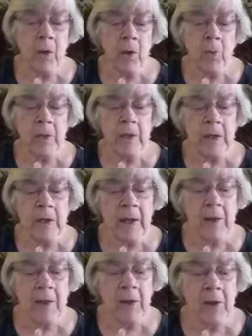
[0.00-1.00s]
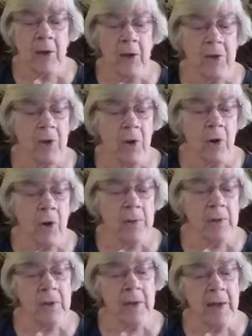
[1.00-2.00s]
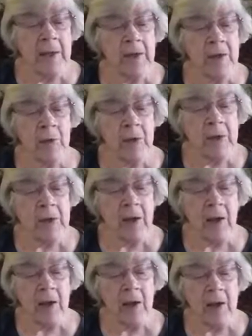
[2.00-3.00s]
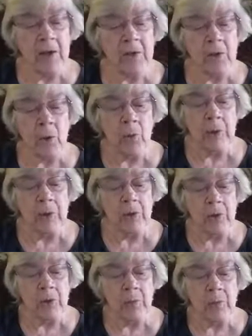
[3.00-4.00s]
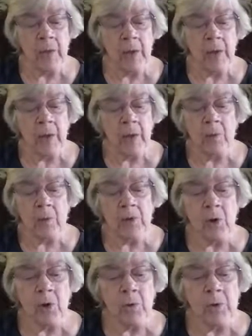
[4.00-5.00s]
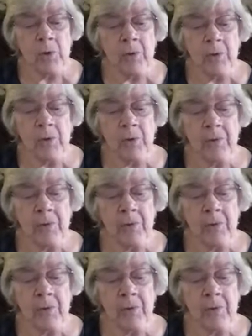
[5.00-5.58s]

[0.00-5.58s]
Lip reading: When he lay there, his arms and legs stretched out like a snow angel, it was almost as if the